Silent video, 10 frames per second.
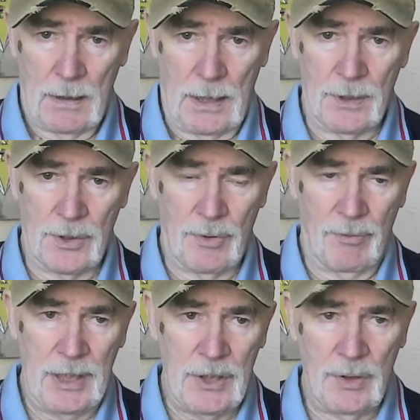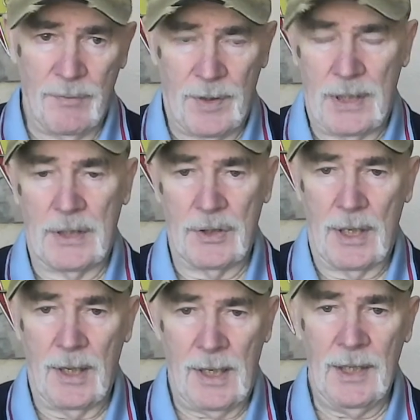And there's a reason for this.
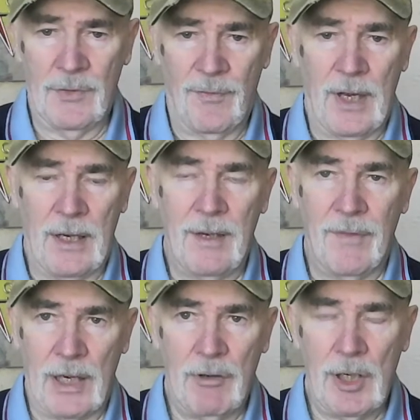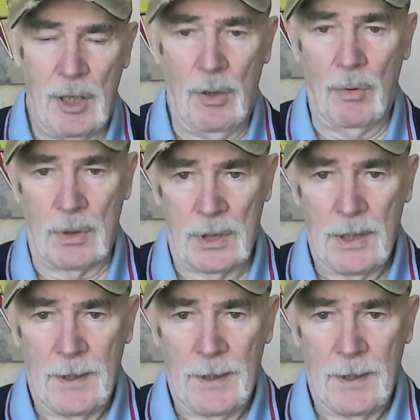It gets very, very cold.